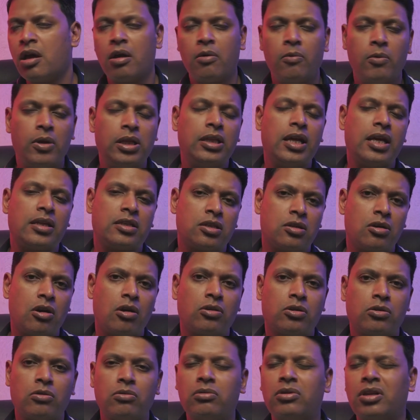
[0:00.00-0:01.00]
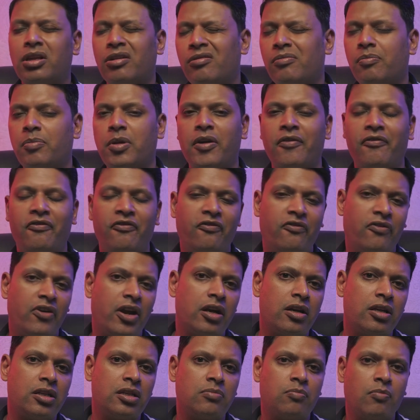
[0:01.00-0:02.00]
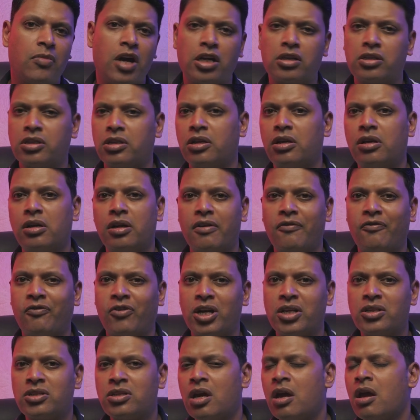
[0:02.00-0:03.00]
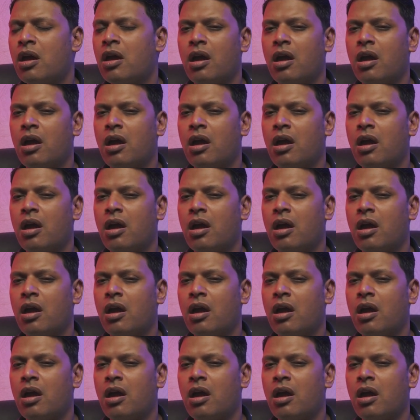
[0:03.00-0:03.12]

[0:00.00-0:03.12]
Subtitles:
Well, that's not true. There will be a very marginal difference,